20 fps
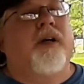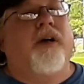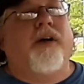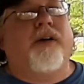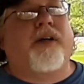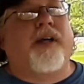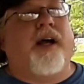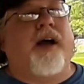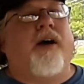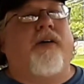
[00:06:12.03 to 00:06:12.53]

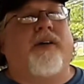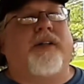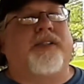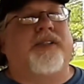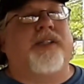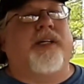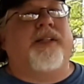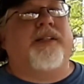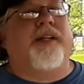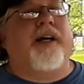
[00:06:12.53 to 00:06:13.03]
Okay, I already
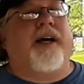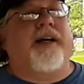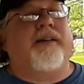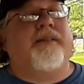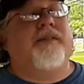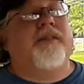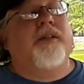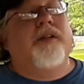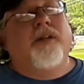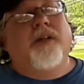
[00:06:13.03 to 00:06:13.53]
said that.
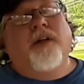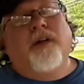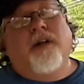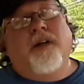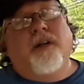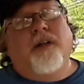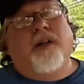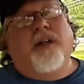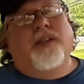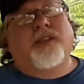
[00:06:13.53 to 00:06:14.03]

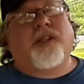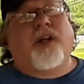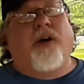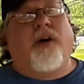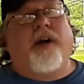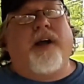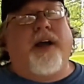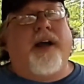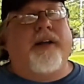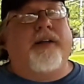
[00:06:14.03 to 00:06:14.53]
Let's
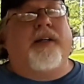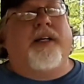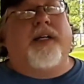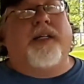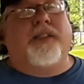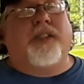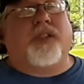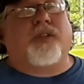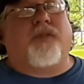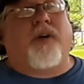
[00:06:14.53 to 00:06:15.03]
go ahead
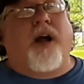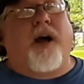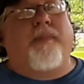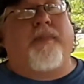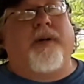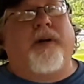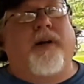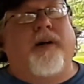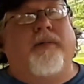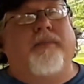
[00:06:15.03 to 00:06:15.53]
and just wrap
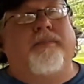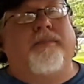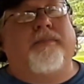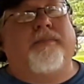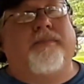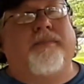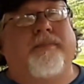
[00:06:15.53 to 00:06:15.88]
it up.